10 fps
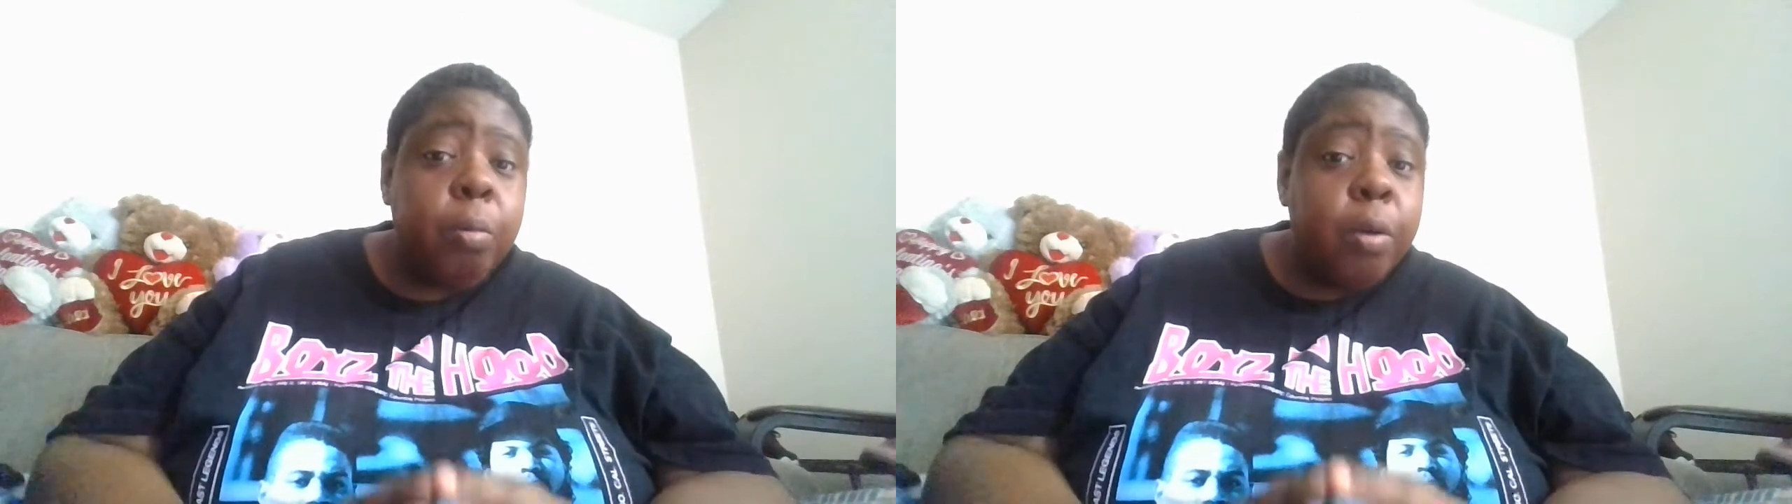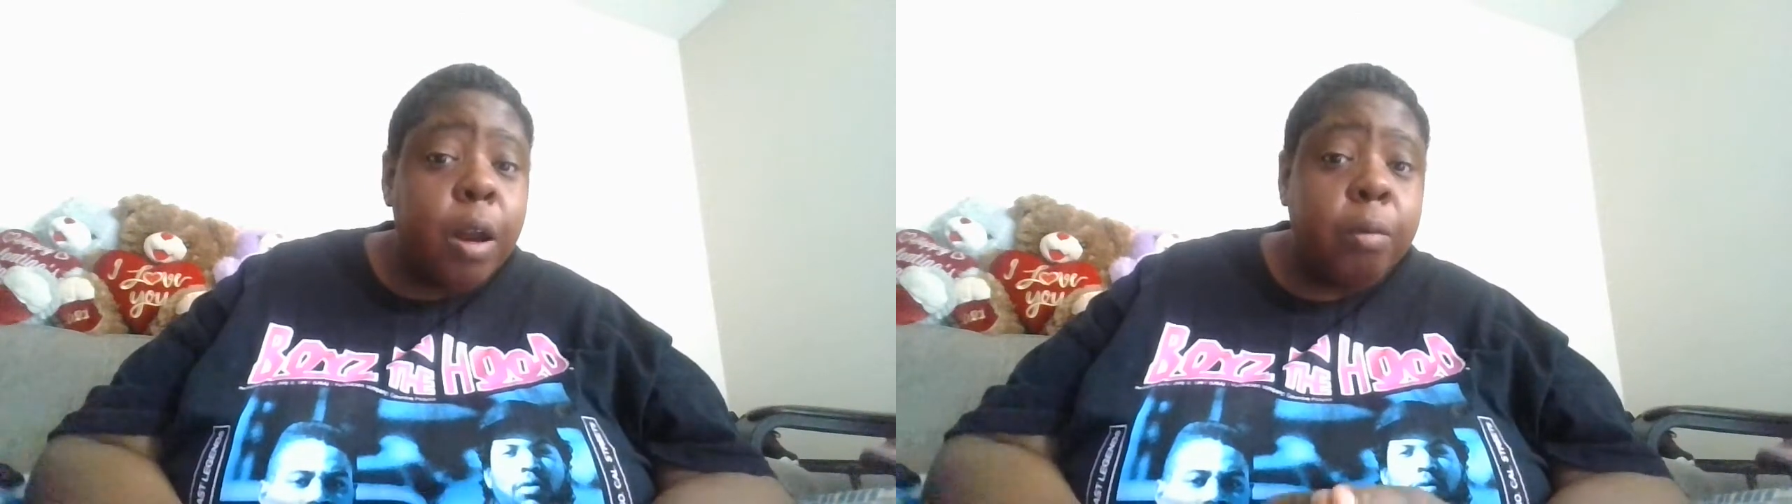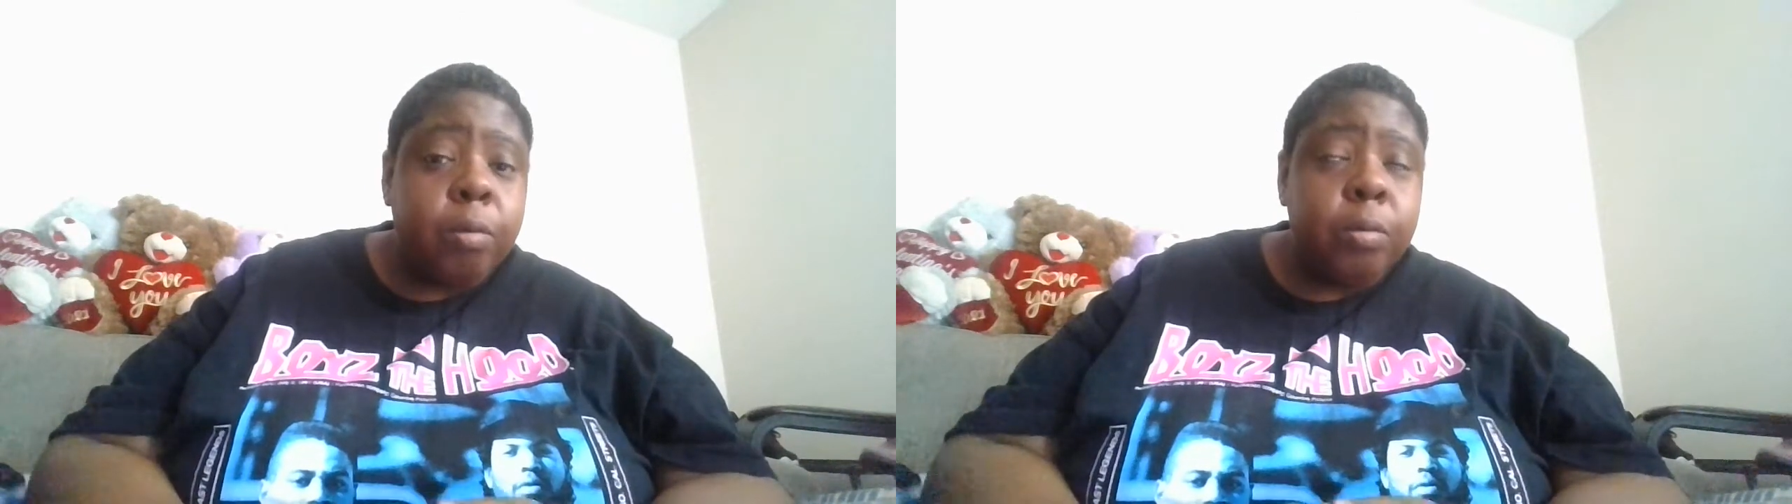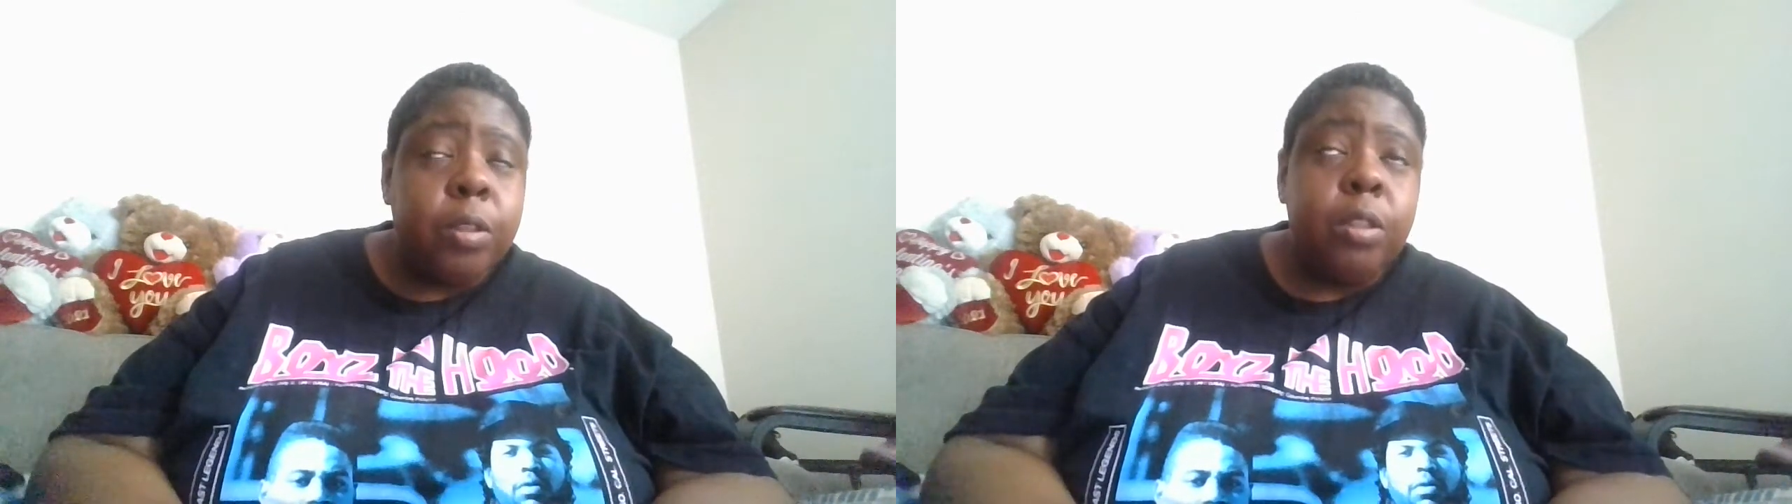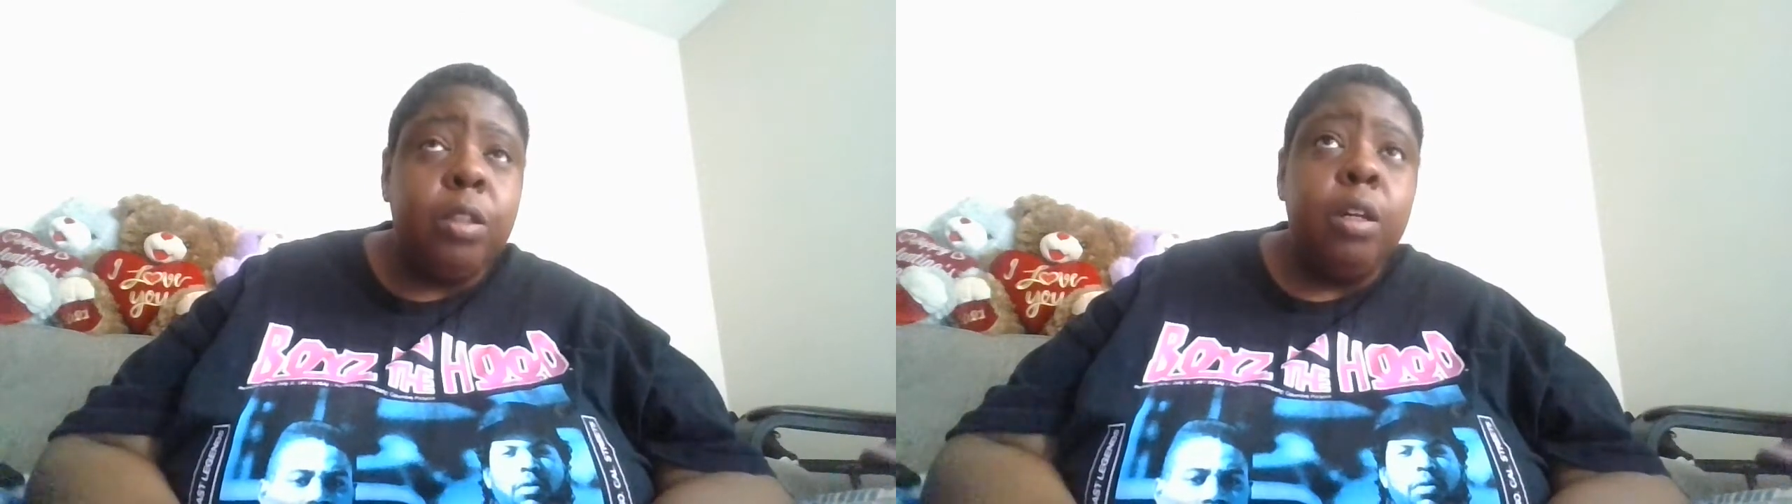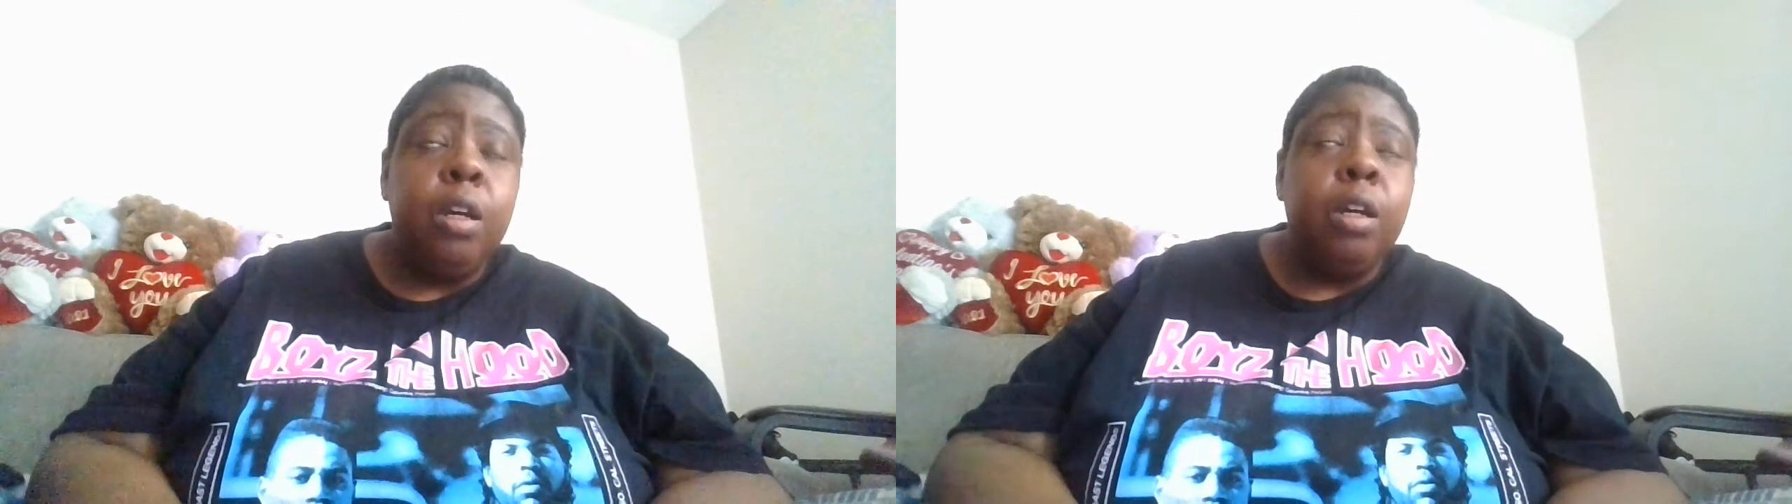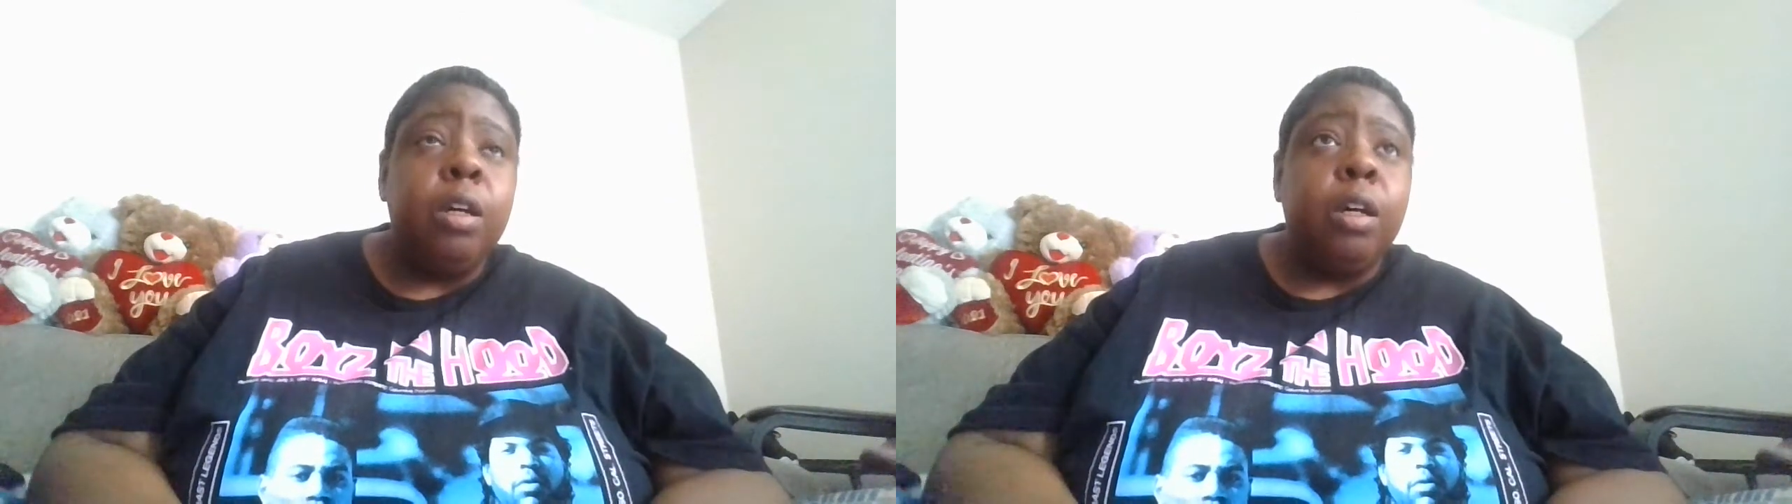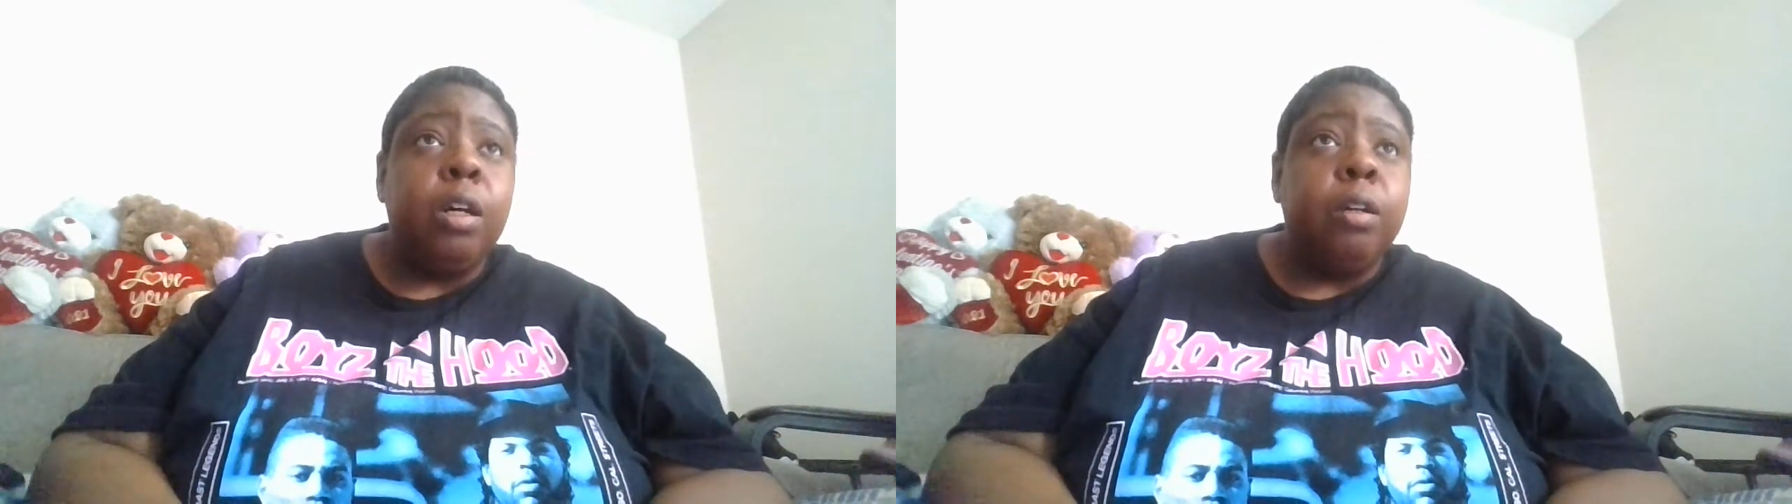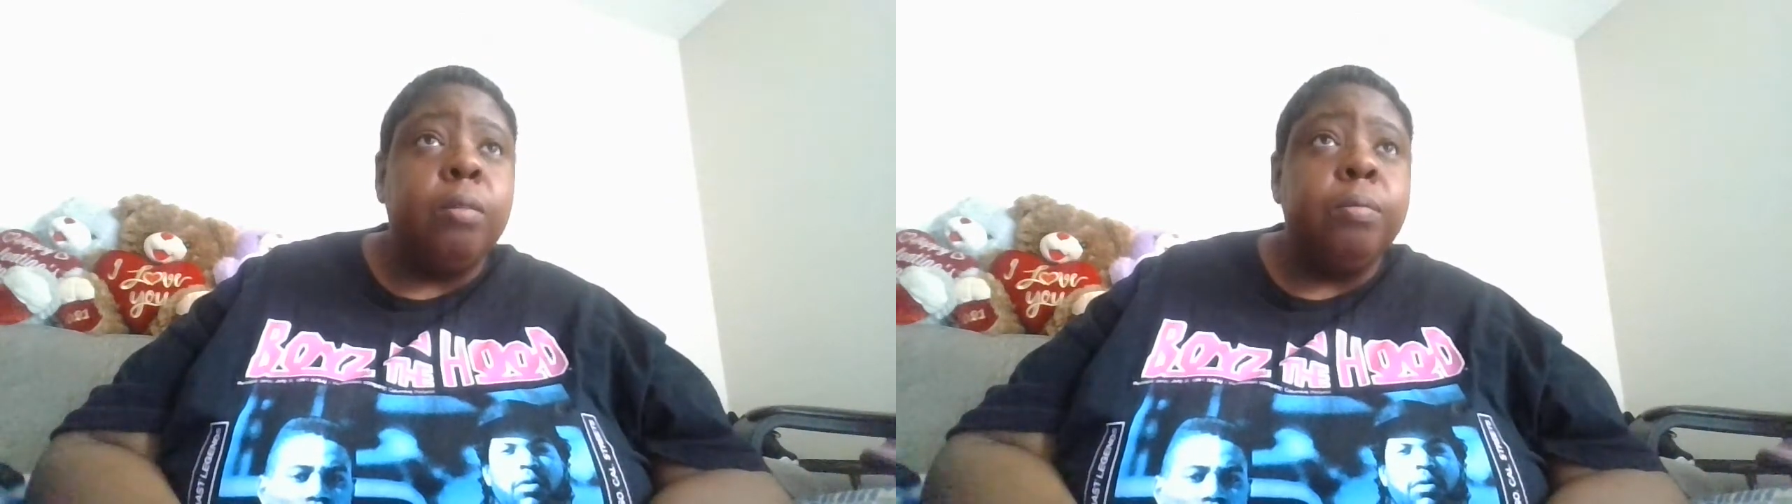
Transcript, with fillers: problems. Um,